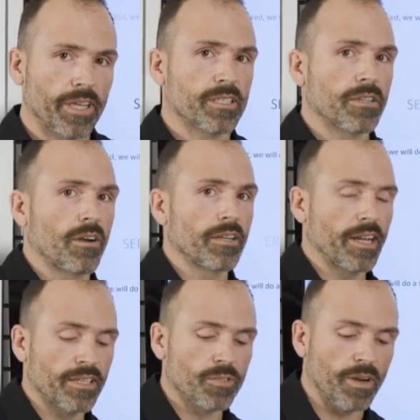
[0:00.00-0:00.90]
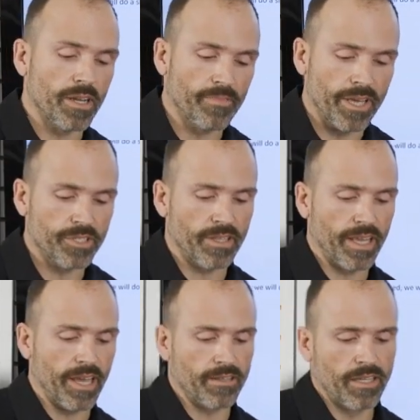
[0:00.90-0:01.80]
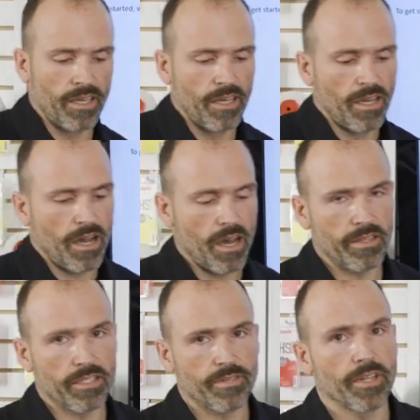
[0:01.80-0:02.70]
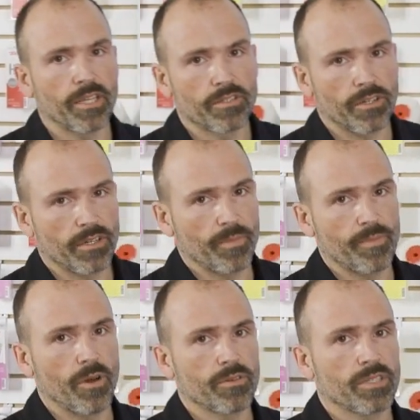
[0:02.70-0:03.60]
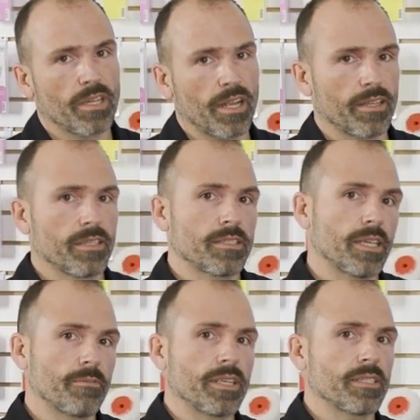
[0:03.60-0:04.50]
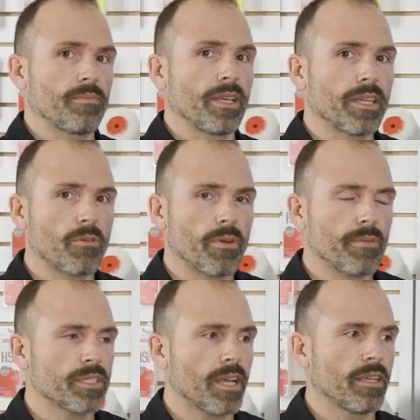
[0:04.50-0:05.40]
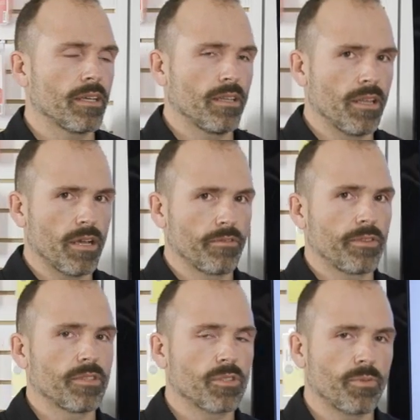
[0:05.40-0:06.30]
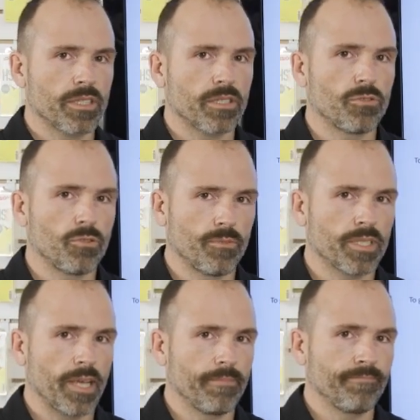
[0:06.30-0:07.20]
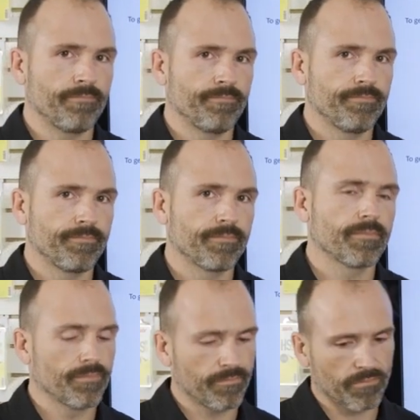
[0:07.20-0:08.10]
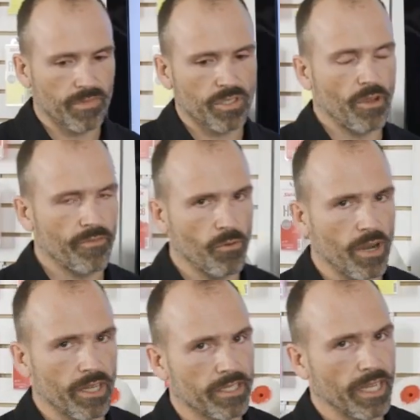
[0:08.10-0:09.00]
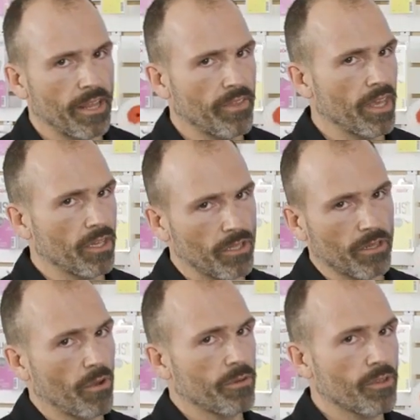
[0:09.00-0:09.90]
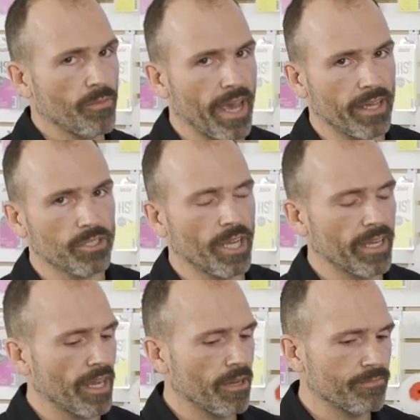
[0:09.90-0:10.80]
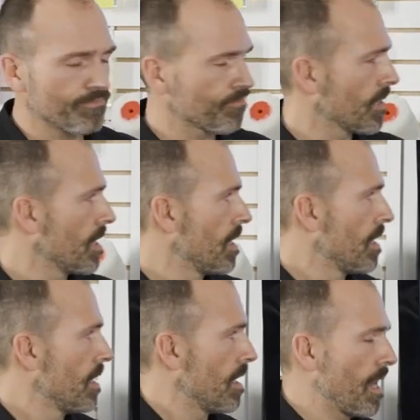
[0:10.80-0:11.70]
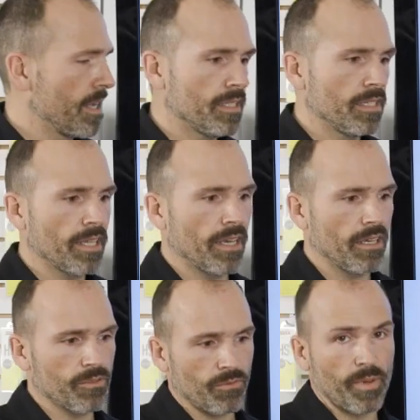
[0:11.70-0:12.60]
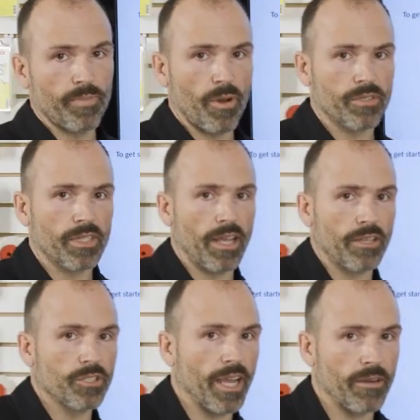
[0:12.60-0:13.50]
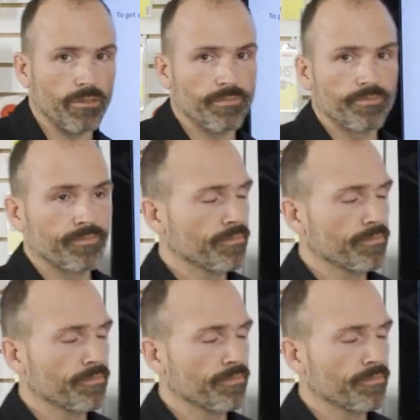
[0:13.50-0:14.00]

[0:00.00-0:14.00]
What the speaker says: I get started, I just want to mention that all these videos are going to be posted on the Ski Racing Media website along with the Swix YouTube site. So if you want to see anything, you can always go back and check it out. Details will be posted on the chat room.